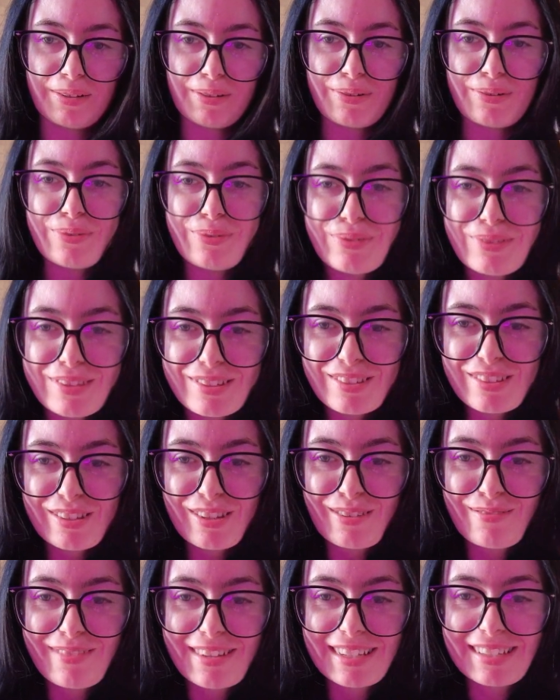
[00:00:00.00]
Oh, there's
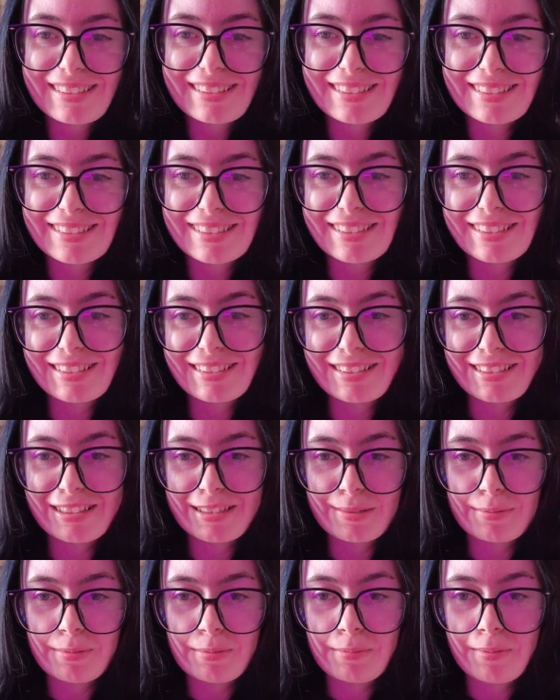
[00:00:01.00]
so many decisions
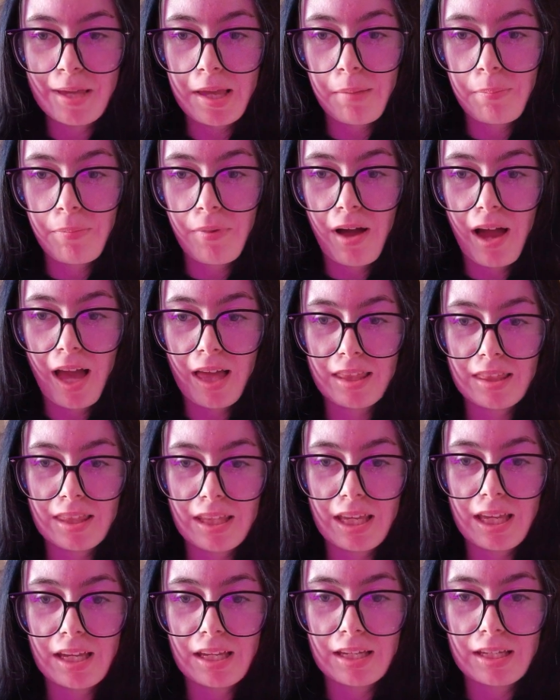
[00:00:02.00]
to be made, but I
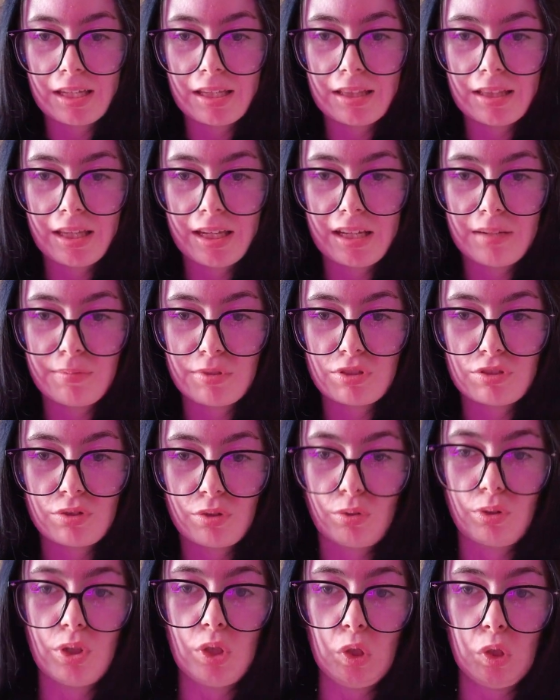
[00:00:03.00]
think they're going to be so
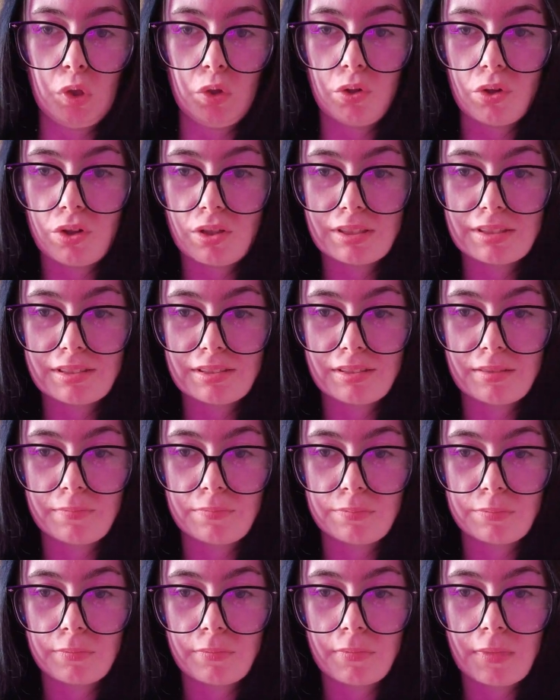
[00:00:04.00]
cute.
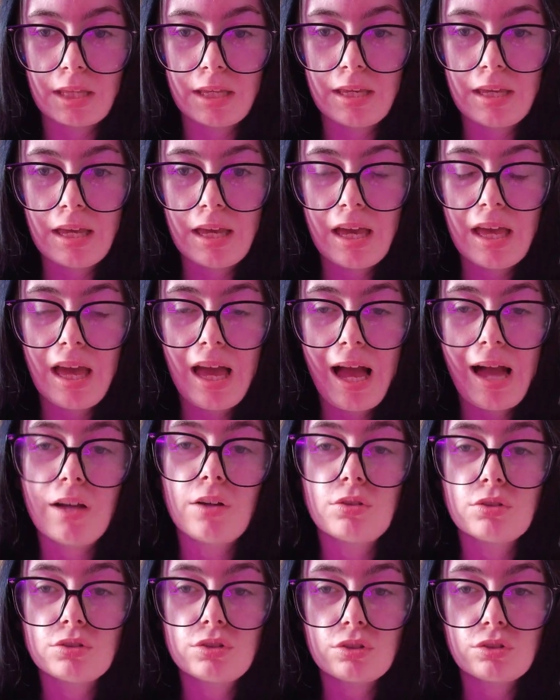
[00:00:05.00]
I
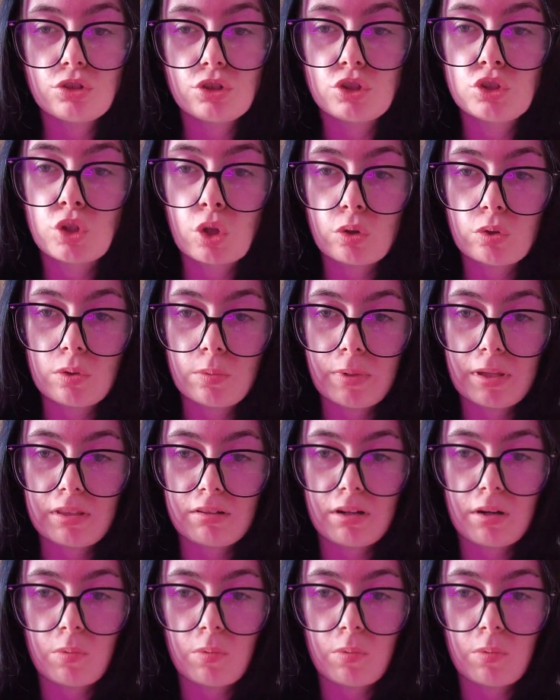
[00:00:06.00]
also just don't know whether I